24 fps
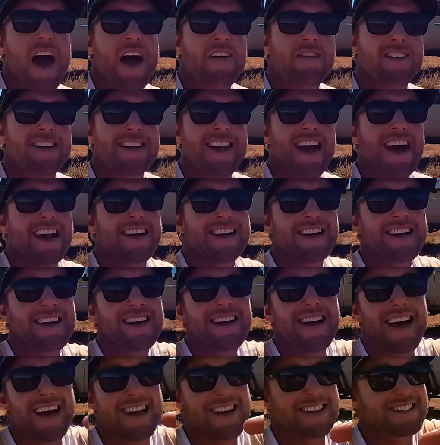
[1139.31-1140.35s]
if you haven't yet,
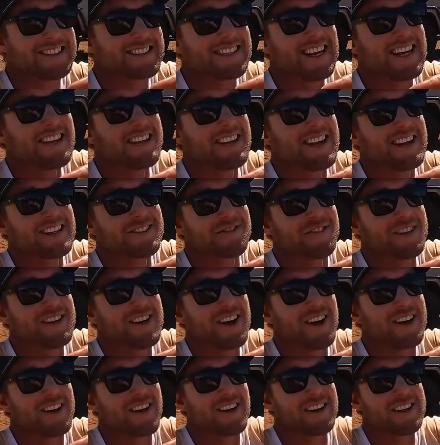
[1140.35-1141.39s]
and I'll see you in the next
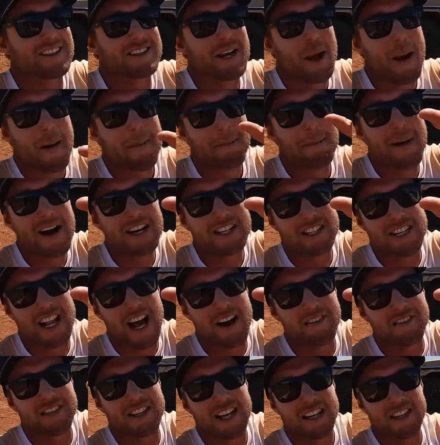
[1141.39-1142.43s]
video, doggies. Much
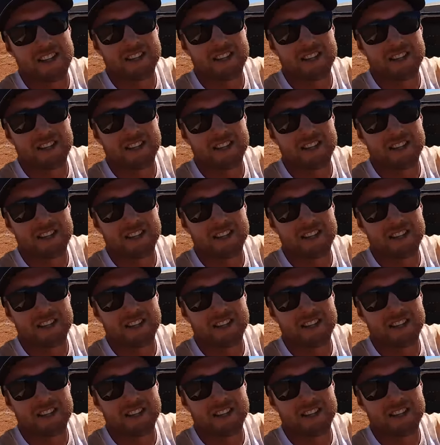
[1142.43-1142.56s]
love and